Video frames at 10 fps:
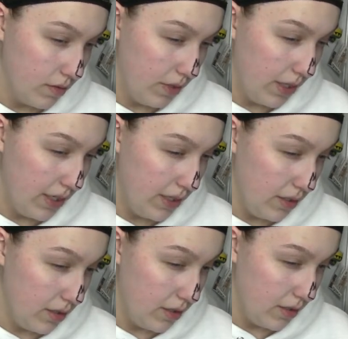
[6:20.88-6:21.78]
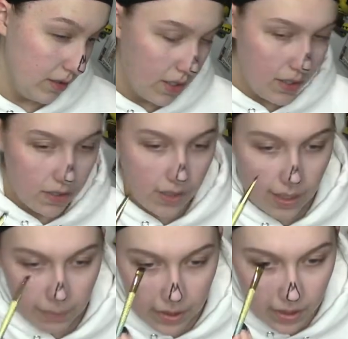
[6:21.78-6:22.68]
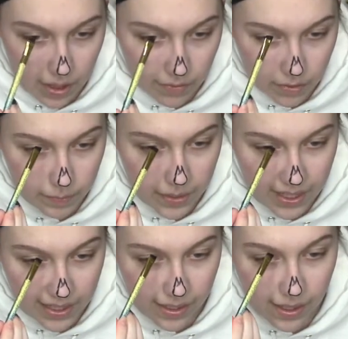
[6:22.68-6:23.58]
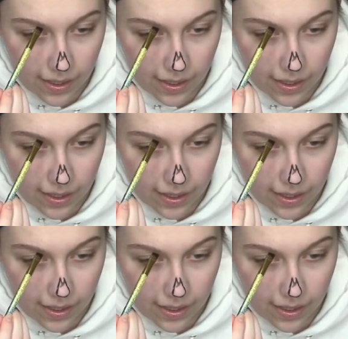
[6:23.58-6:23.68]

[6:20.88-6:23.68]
Yeah? Yeah, I'm going to cover my